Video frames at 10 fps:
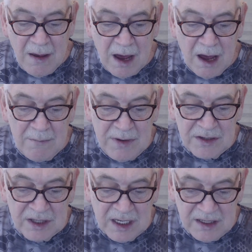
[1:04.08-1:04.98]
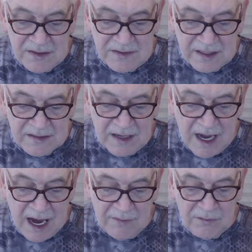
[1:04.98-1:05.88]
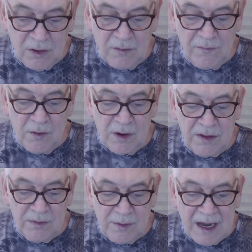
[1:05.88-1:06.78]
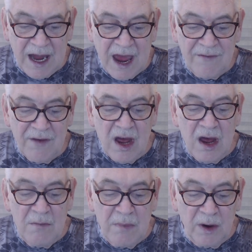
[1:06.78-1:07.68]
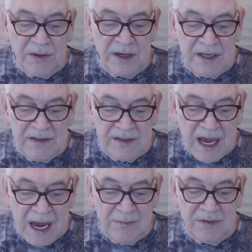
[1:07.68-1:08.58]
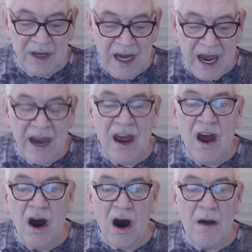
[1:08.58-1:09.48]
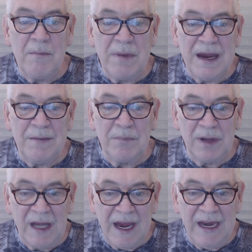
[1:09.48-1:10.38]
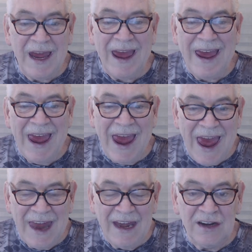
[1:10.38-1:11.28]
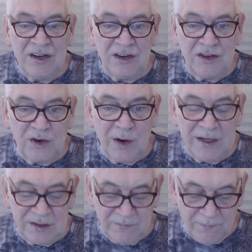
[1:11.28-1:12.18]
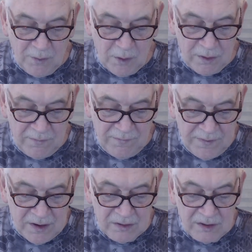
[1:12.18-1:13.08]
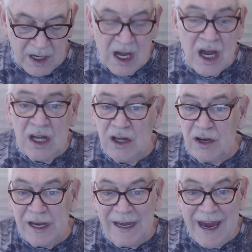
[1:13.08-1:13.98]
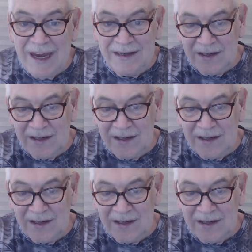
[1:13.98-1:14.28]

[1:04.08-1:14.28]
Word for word: Uh, Michigan is six and a half, total 43 and a half. Both of these games today are being played at Detroit's Ford Field. Looking ahead